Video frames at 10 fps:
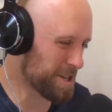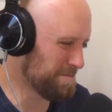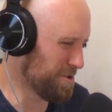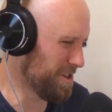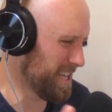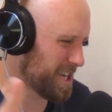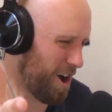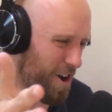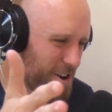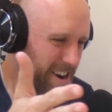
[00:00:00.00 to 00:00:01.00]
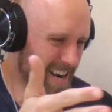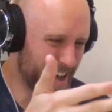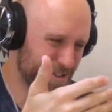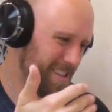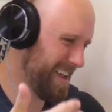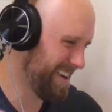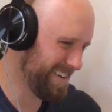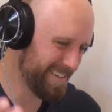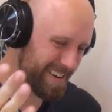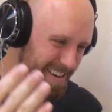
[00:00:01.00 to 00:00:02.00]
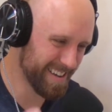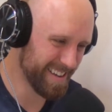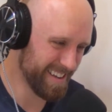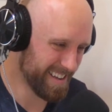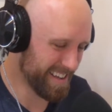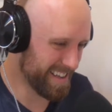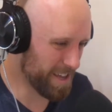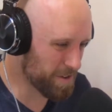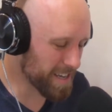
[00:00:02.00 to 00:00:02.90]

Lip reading: community garden out there. And, yeah, you